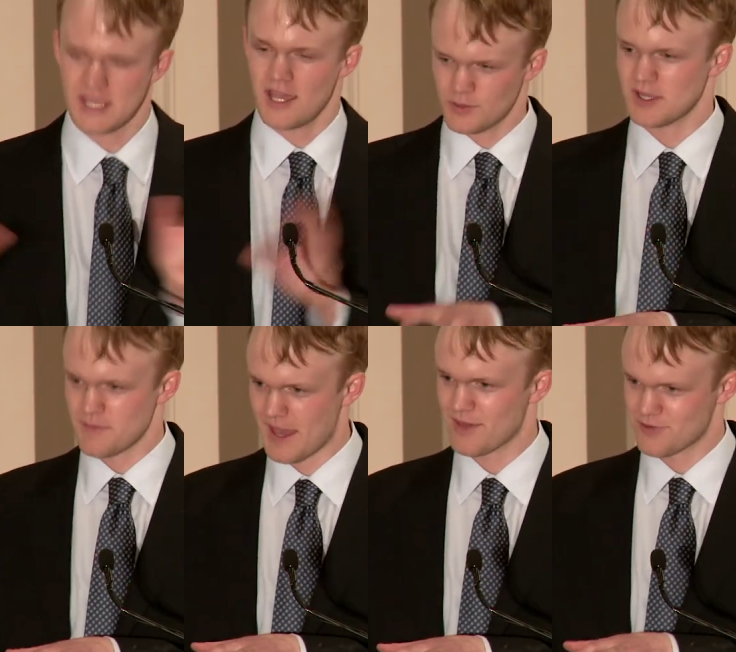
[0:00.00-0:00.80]
not on the way to
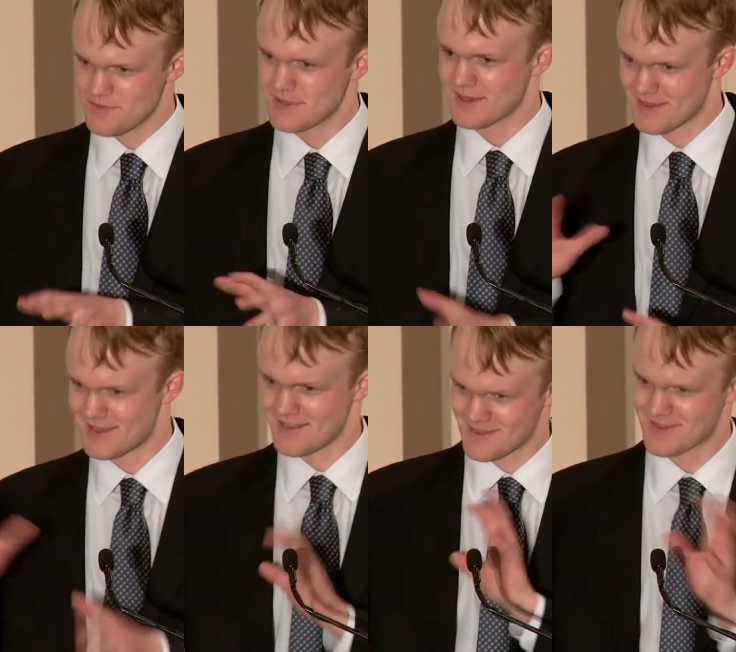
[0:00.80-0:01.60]
the bathroom because
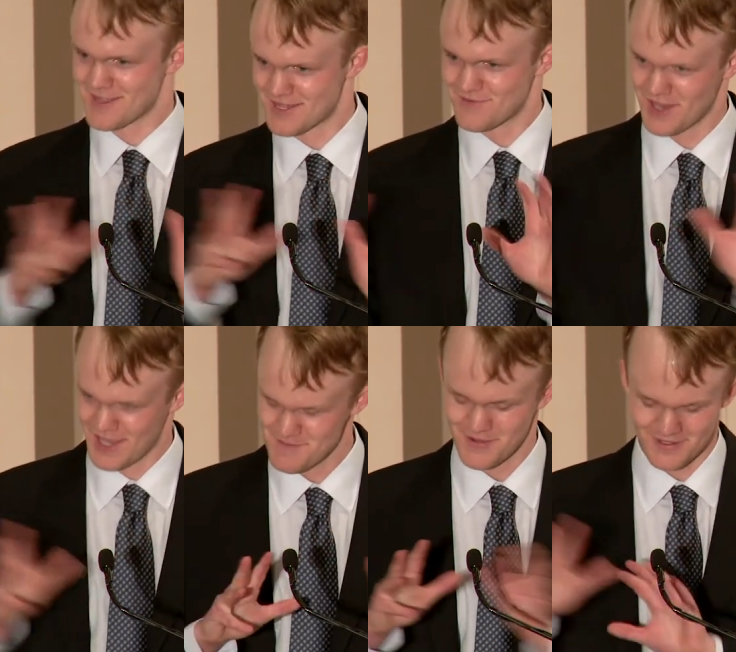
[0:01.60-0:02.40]
that's a sensitive
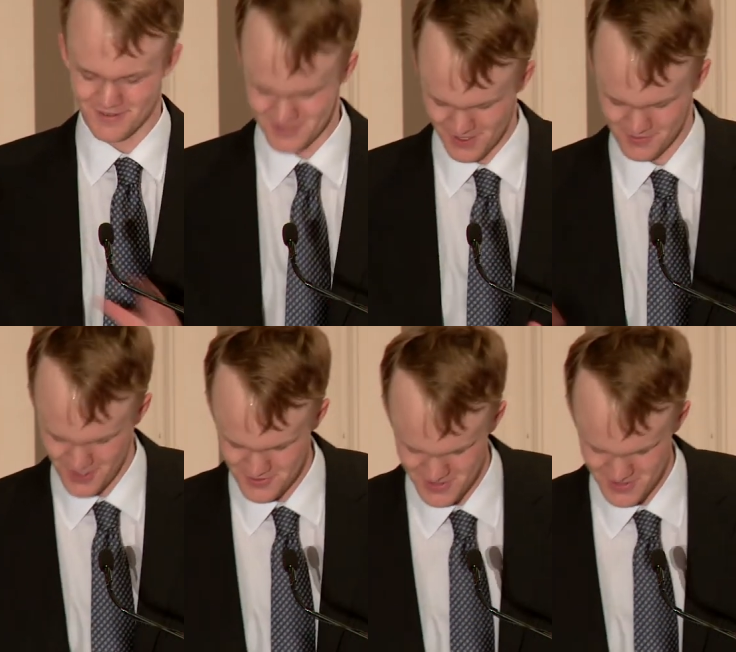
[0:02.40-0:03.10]
time, but you know, other